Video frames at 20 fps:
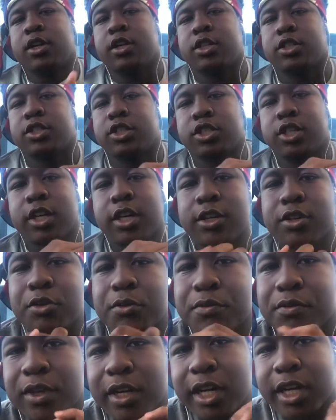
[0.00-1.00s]
John No
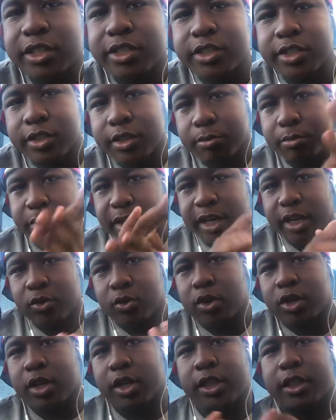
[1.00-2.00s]
Flies in here back with
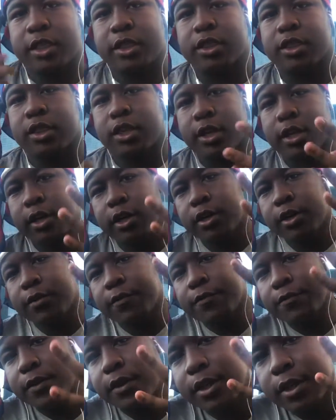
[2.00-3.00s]
a third
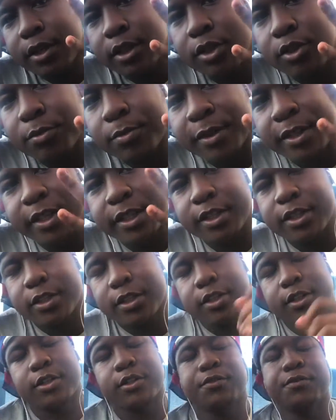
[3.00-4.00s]
video, man.
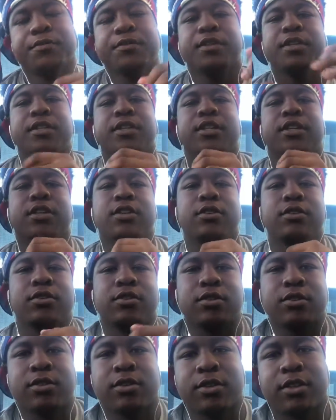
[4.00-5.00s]
Third video.
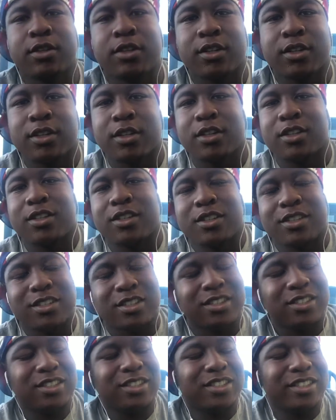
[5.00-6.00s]

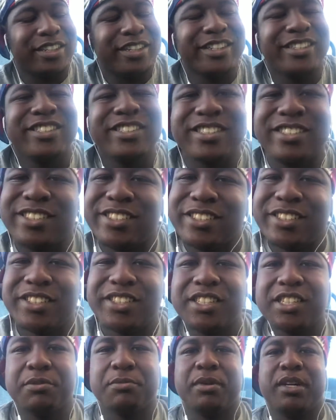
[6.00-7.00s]
It's good
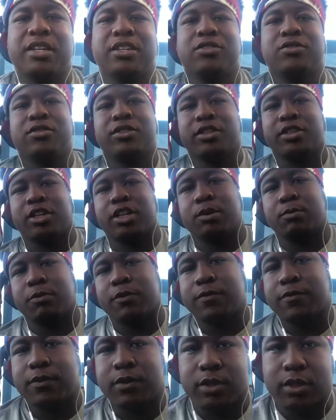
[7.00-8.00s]
getting back on the camera
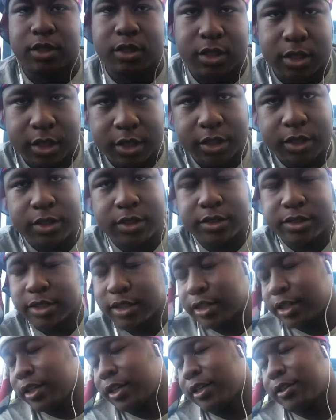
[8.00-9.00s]
for the third
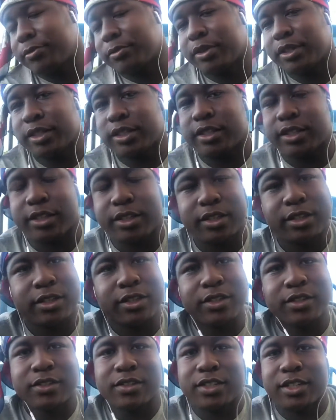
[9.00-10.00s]
time, man.
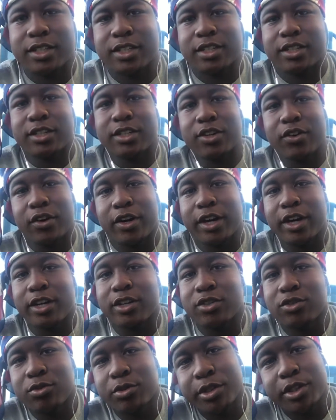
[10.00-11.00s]
Third time. Grind
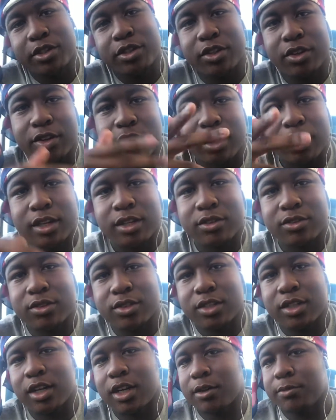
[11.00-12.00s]
is real. The grind don't
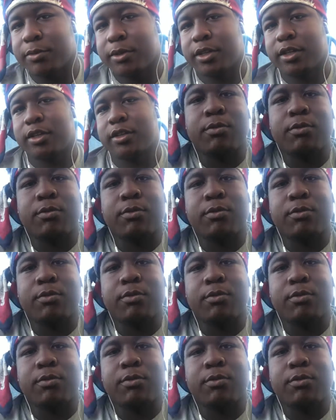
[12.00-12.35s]
stop, man.